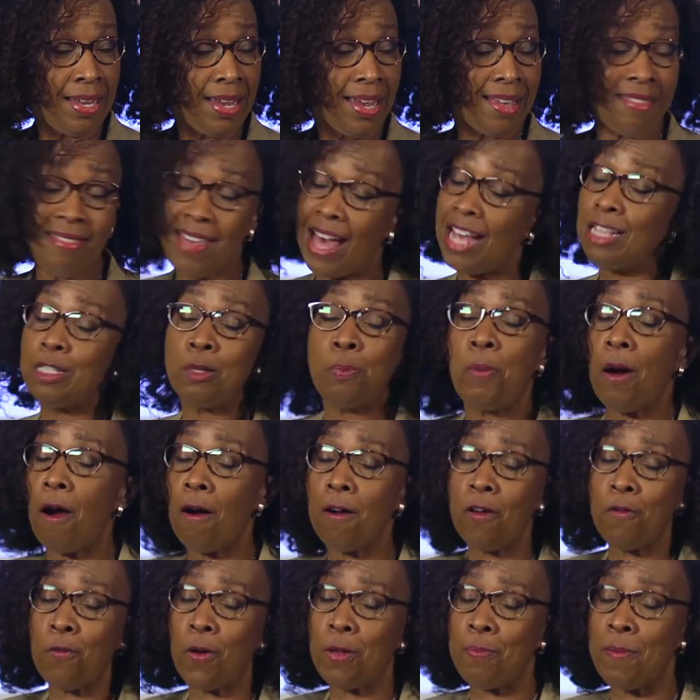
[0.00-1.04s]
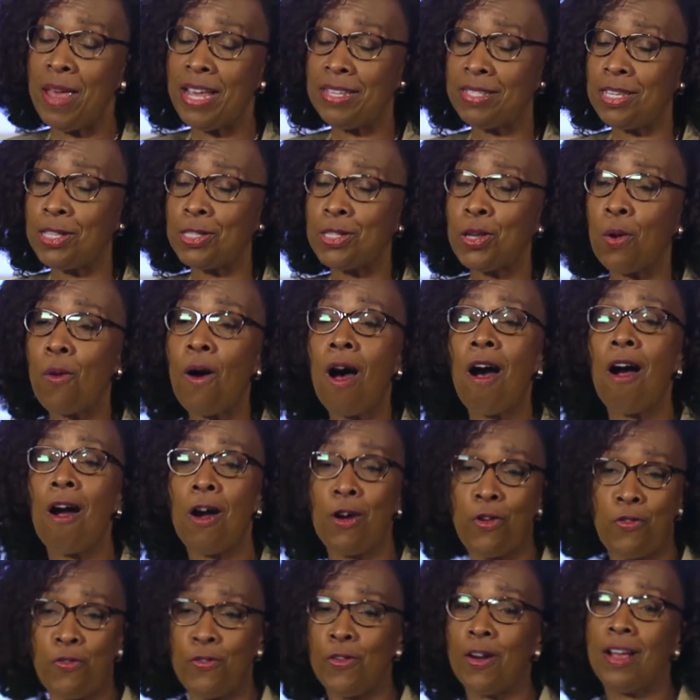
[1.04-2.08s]
And that's part of what makes it so
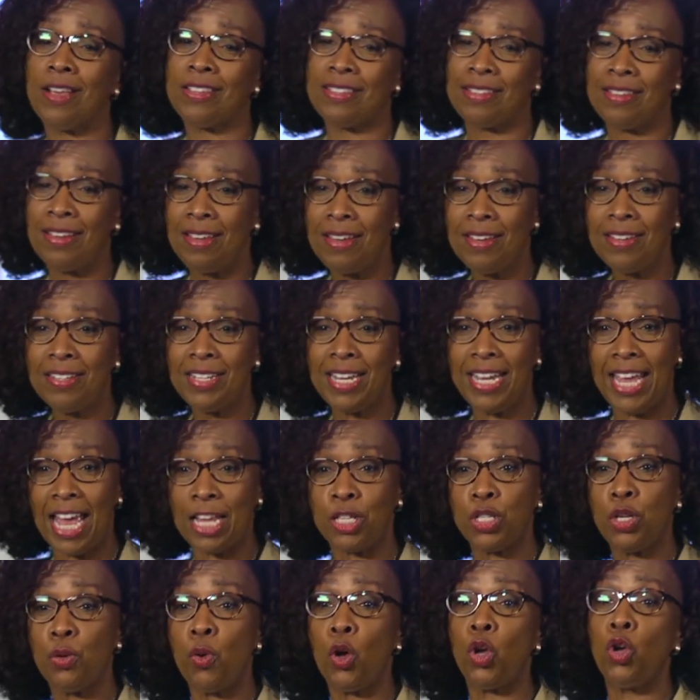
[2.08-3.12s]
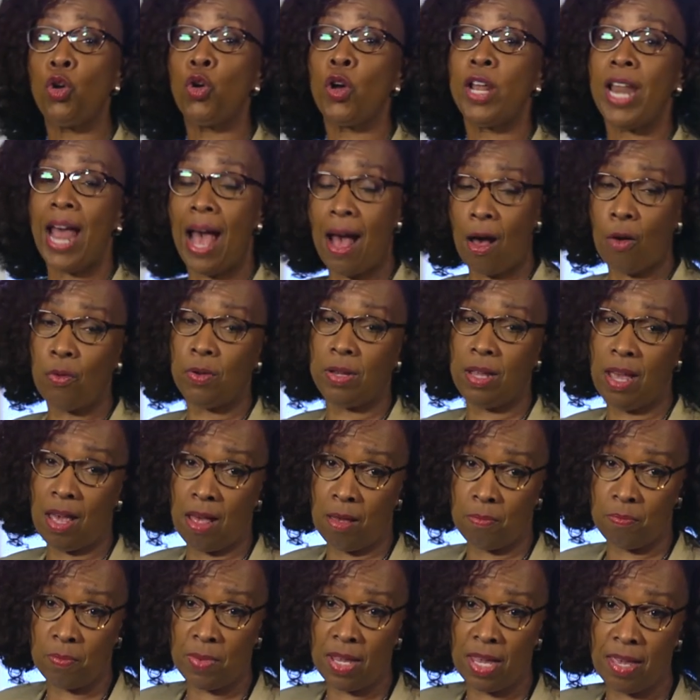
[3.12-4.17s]
hard for us to get to a good
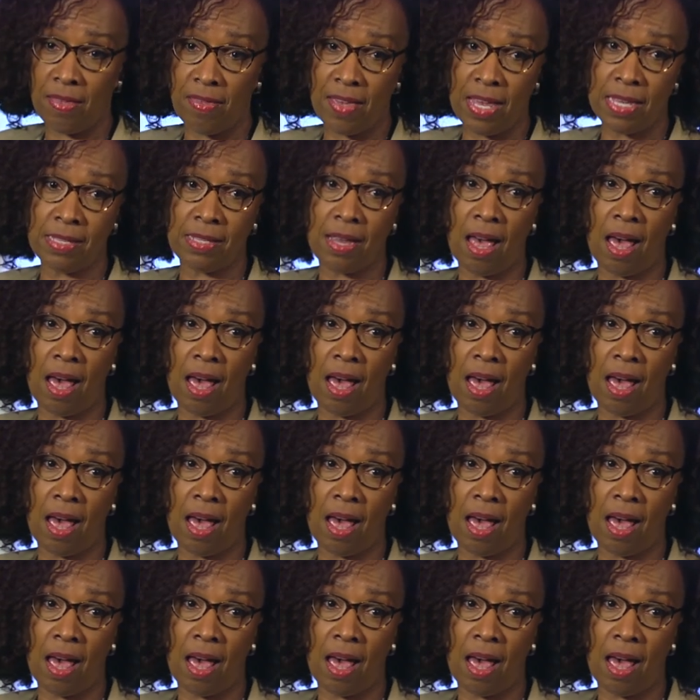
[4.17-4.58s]
outcome in these